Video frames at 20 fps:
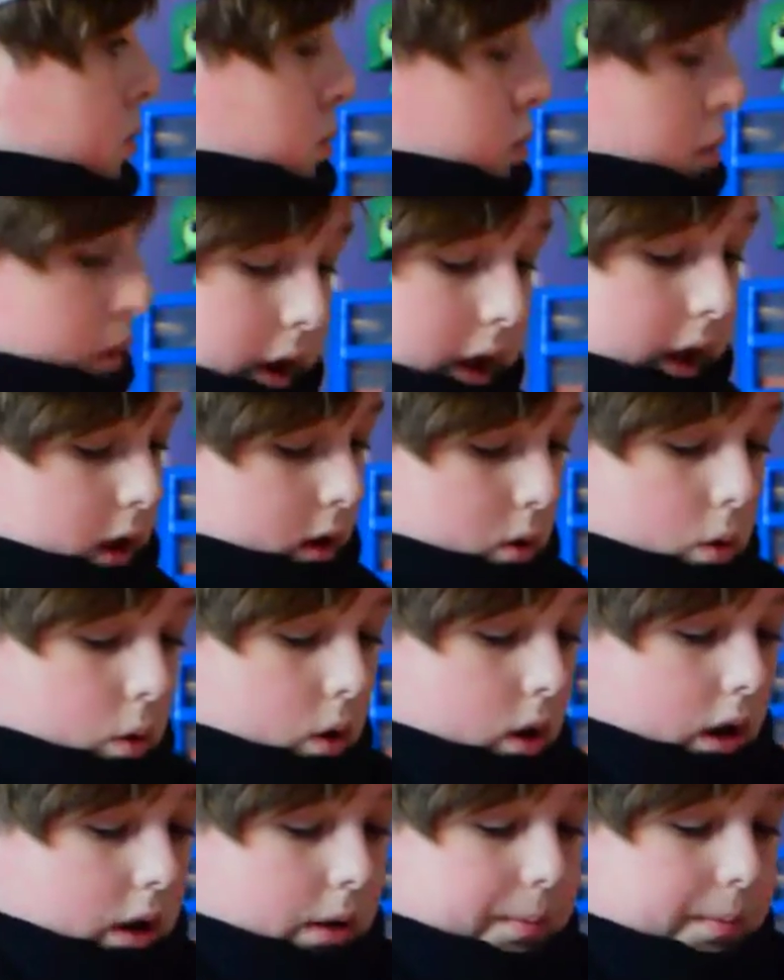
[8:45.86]
pretty
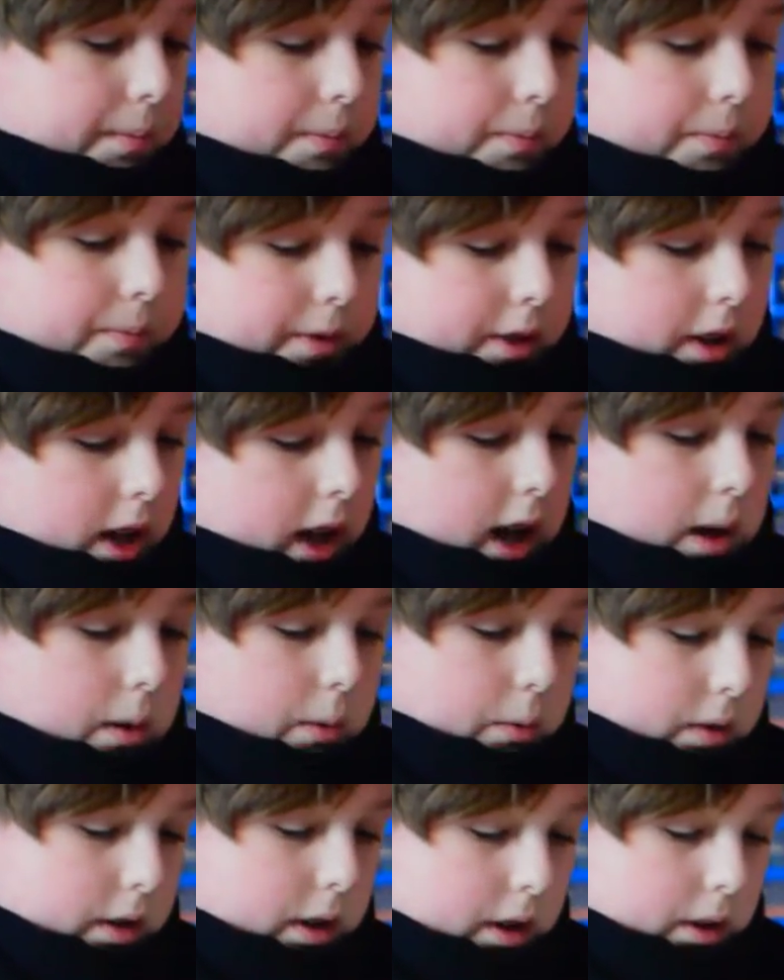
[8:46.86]
cool. I
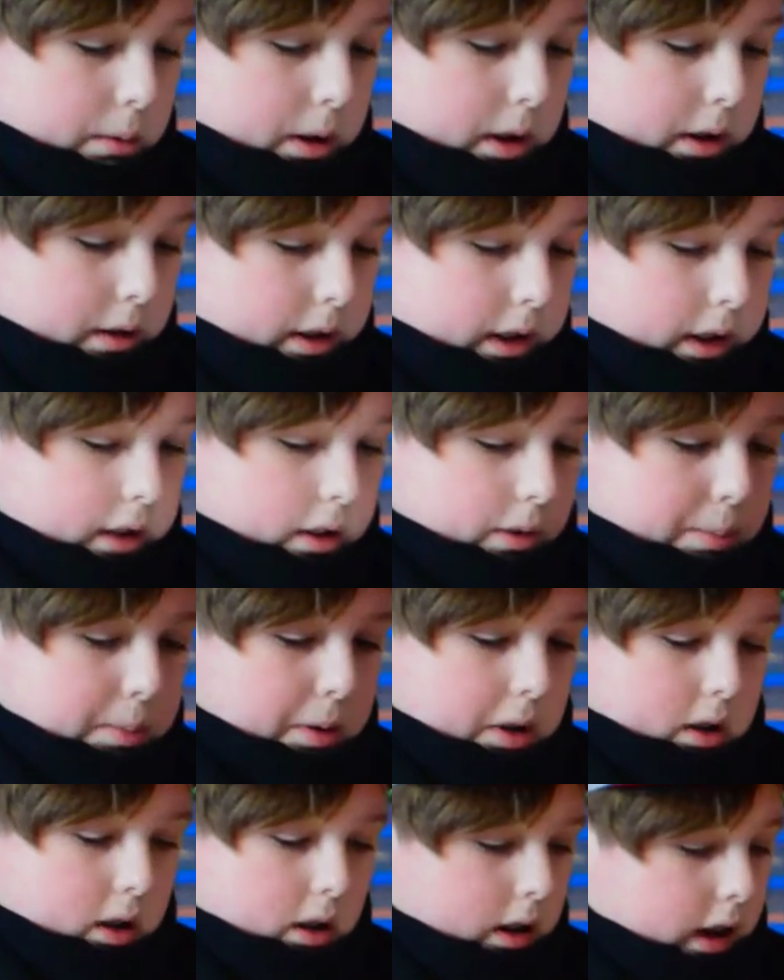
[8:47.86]
really want to read this
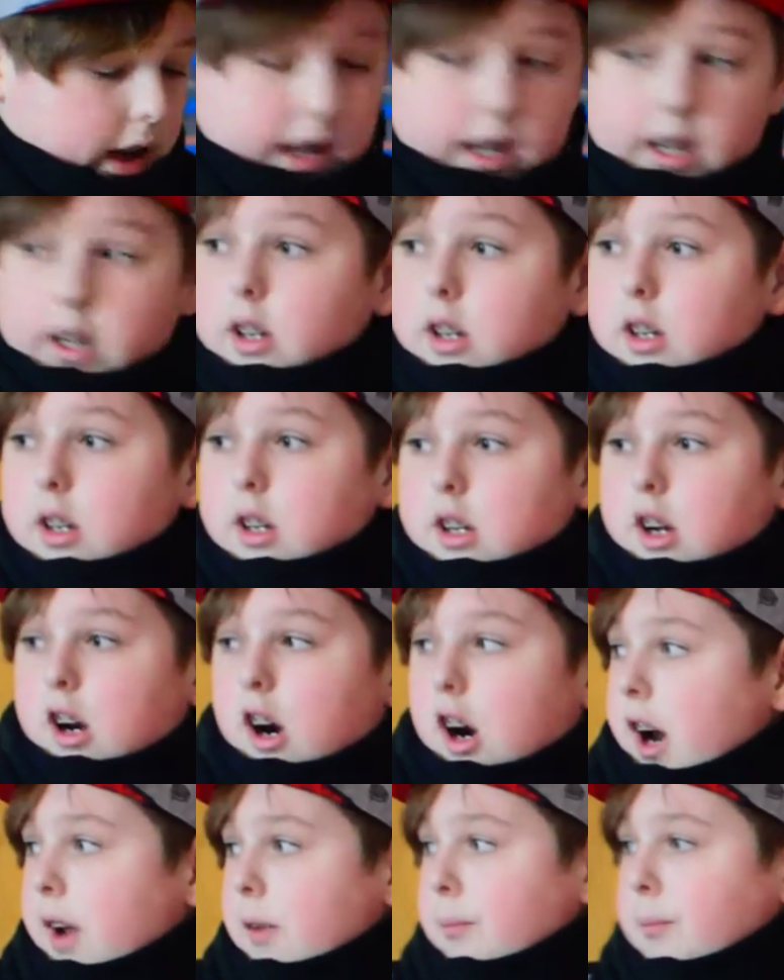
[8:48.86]
book already.
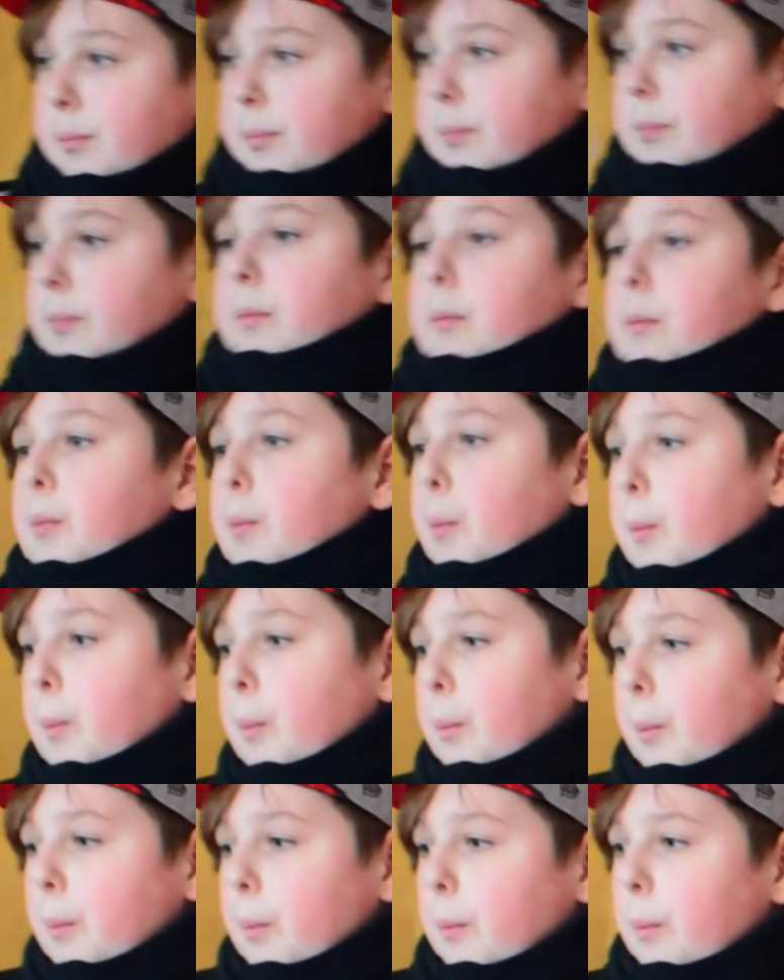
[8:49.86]
Alright.
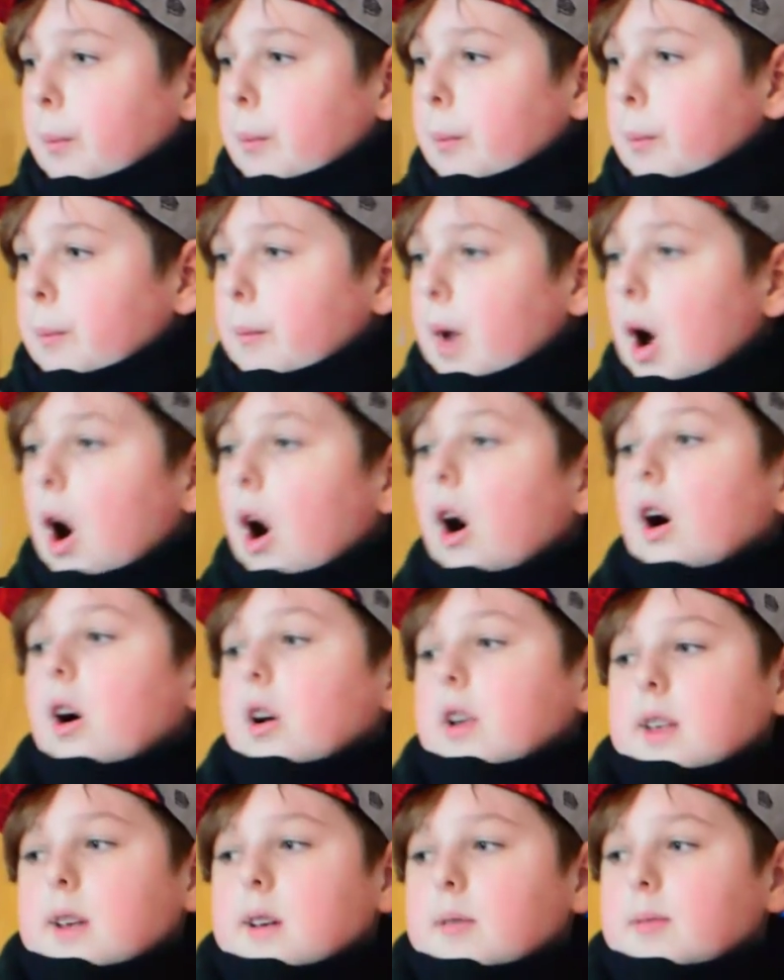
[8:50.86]
Oh,
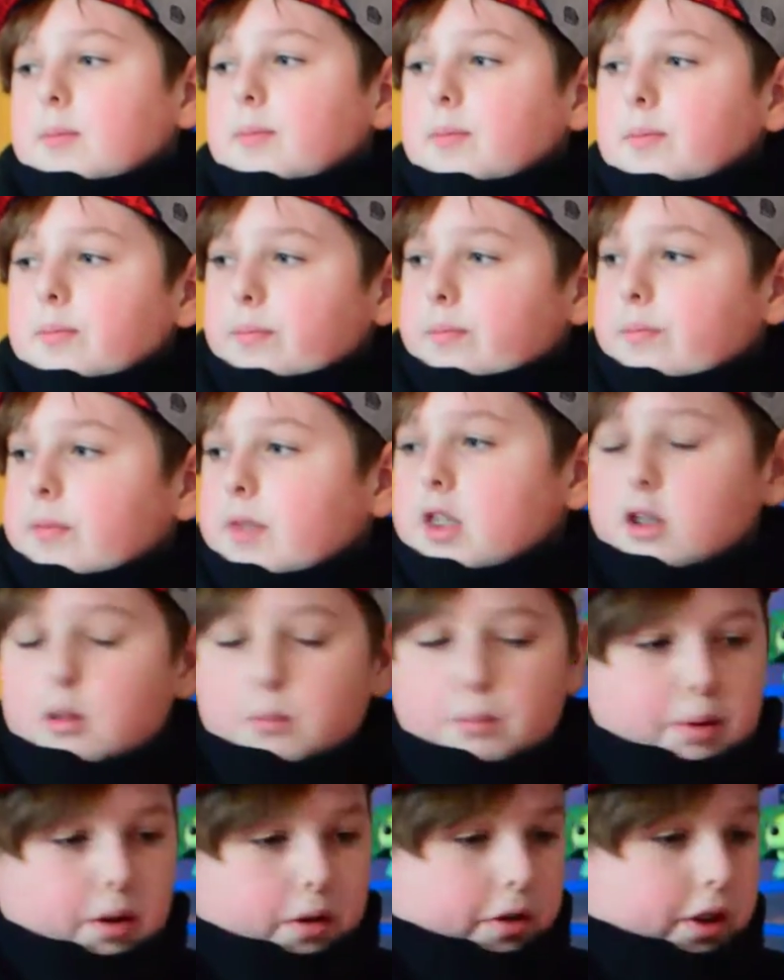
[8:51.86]
yeah.
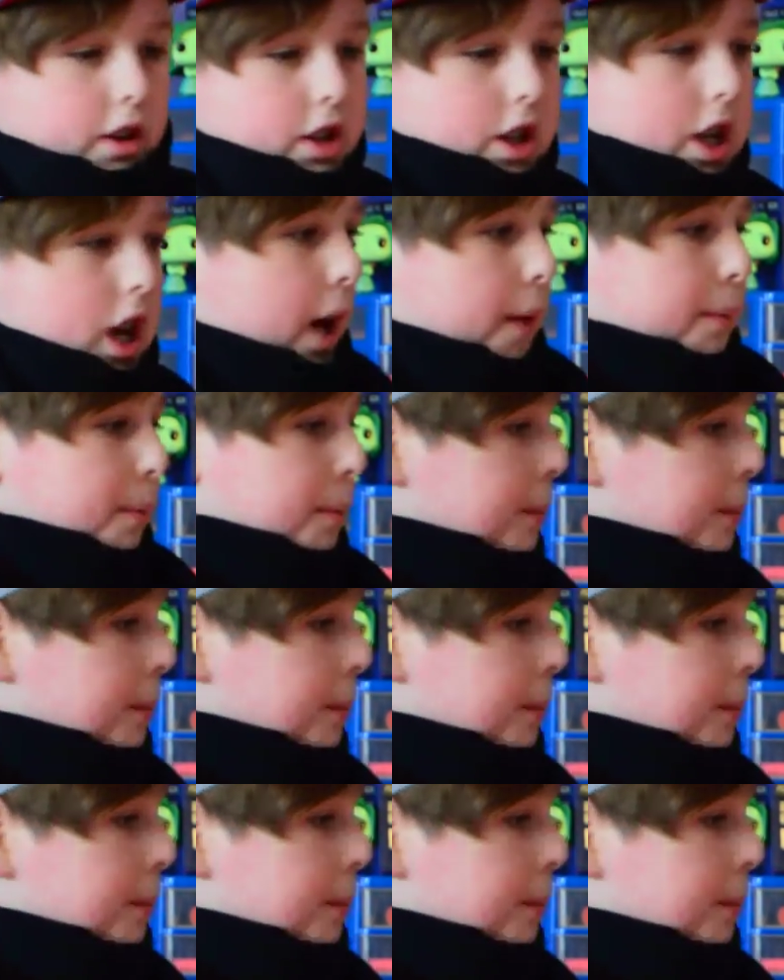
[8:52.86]
Perfect shot.